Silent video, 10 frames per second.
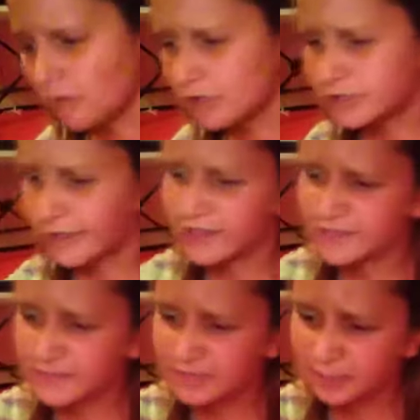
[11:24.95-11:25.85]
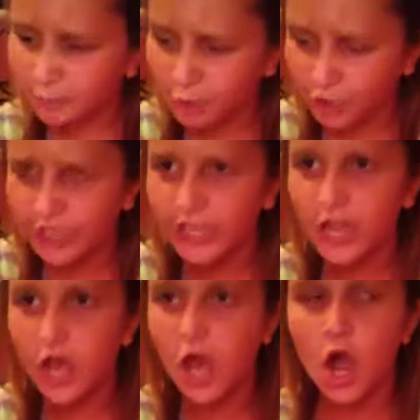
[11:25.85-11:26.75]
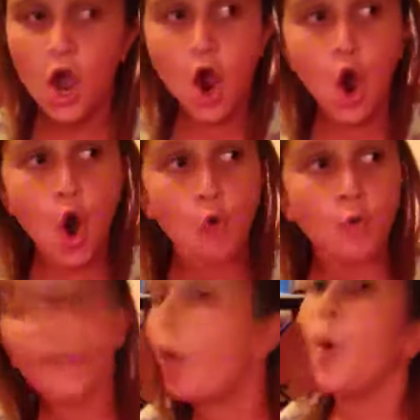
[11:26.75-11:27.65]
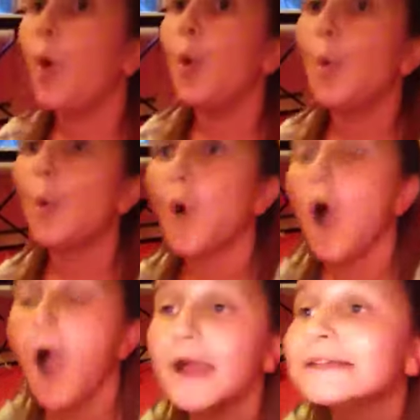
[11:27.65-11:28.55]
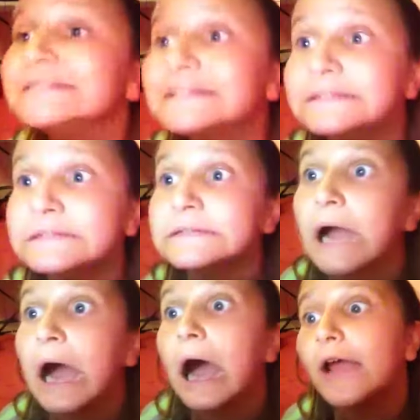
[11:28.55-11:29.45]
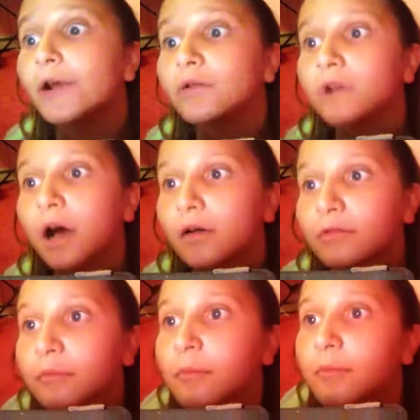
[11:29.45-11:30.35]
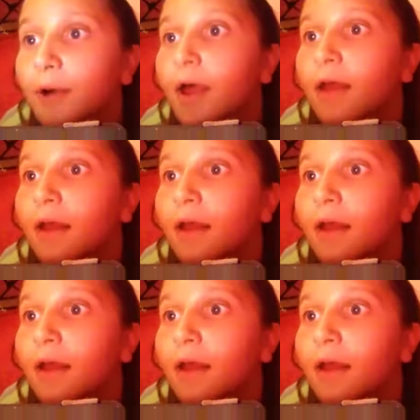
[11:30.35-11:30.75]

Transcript: Like, it smells like pudding with, I don't know, but